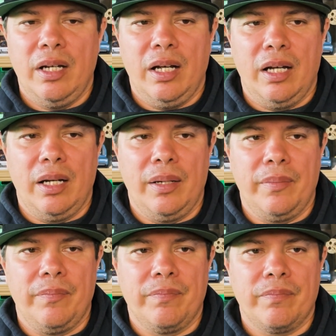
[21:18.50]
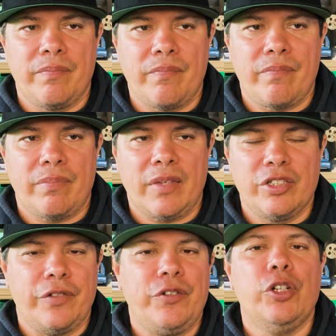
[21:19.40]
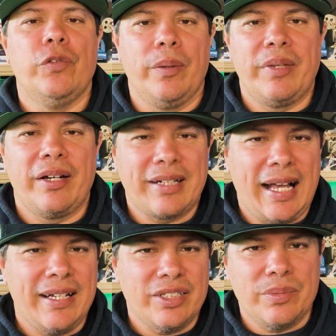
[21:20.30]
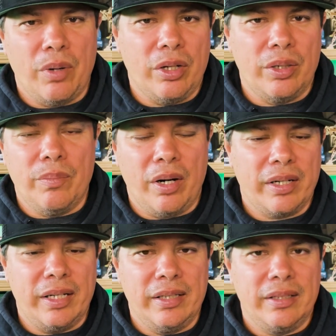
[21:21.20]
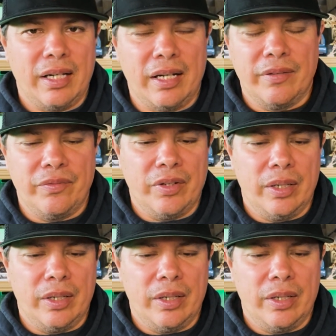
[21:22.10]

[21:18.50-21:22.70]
There's a few of them that are kind of smaller market kind of